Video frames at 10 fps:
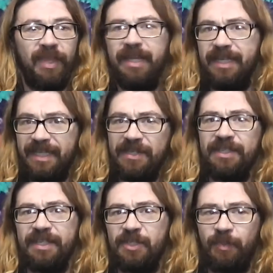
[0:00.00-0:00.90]
And it
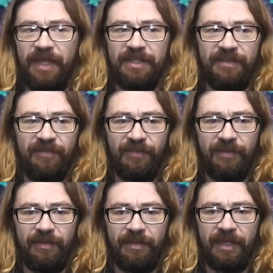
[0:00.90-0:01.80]
isn't expensive
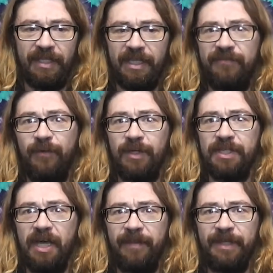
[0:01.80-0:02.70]
as far
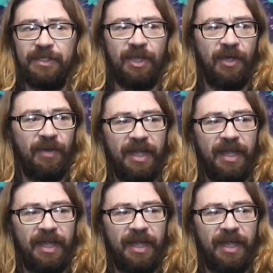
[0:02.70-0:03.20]
as hobbies go.